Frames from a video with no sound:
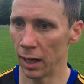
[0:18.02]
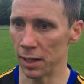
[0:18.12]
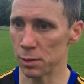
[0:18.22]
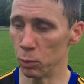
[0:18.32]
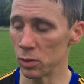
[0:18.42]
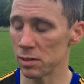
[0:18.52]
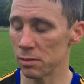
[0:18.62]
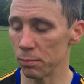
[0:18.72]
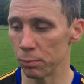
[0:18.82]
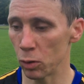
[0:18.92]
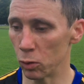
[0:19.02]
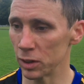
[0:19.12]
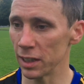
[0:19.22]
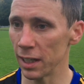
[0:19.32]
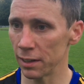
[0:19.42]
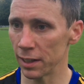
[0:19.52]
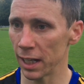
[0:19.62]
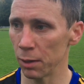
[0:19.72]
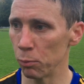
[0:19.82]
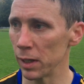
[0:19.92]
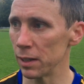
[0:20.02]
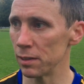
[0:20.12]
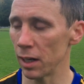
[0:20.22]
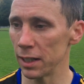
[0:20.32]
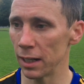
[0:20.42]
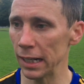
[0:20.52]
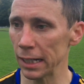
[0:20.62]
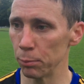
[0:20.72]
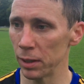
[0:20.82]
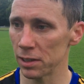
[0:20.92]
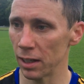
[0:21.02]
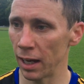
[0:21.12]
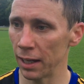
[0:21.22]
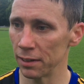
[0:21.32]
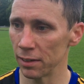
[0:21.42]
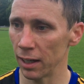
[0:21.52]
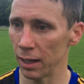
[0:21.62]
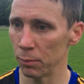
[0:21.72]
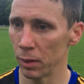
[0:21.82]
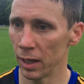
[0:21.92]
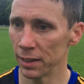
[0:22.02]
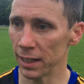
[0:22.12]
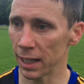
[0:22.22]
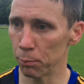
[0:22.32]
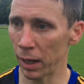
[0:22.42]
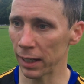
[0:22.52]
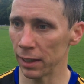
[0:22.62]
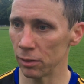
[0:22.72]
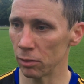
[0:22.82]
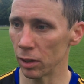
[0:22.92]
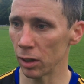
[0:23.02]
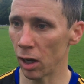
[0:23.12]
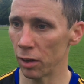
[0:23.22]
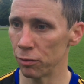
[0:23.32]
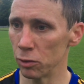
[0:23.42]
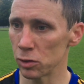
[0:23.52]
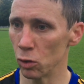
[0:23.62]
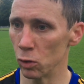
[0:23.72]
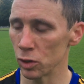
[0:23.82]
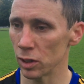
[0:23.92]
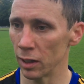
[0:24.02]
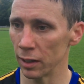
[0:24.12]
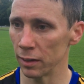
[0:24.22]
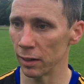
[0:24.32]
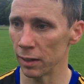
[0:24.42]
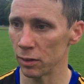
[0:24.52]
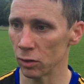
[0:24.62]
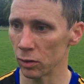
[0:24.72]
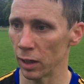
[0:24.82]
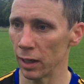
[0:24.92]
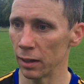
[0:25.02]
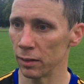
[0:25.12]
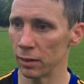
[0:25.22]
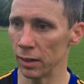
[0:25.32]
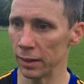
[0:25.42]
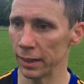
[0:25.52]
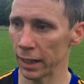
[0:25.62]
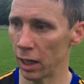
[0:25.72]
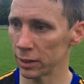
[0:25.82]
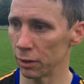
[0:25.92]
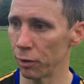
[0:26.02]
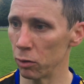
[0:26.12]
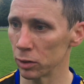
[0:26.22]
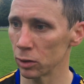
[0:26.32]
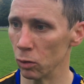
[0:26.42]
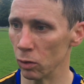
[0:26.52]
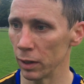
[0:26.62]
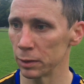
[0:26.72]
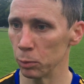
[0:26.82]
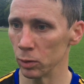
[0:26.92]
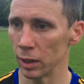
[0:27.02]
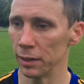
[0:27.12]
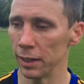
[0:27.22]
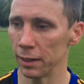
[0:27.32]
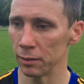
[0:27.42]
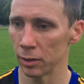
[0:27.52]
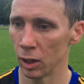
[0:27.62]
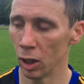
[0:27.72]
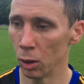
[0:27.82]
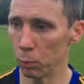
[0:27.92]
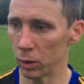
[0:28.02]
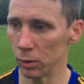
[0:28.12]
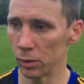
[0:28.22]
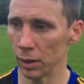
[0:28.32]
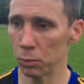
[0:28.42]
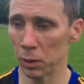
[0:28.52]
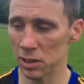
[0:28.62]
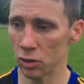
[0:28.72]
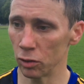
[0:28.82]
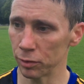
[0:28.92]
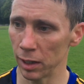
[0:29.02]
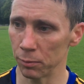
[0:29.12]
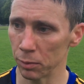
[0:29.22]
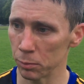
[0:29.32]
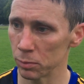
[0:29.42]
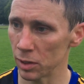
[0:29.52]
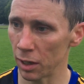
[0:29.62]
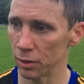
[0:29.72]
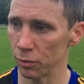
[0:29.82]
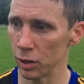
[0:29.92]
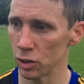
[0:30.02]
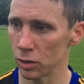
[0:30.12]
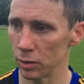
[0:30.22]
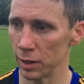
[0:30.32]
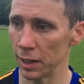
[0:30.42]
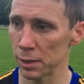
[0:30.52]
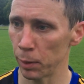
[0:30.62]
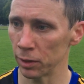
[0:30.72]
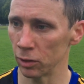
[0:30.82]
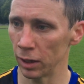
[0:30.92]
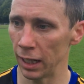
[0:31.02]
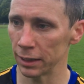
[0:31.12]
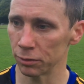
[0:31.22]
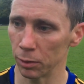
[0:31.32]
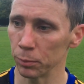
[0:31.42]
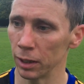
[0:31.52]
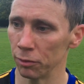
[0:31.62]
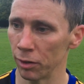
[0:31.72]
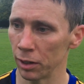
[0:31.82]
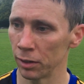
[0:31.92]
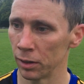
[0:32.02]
I suppose towards the end of the game we died a little bit, and they came back into it and got a few scores and took the gloss off our score, I suppose, at the end. But it was a tough game from start to finish. You'd expect nothing less from Glenfarne.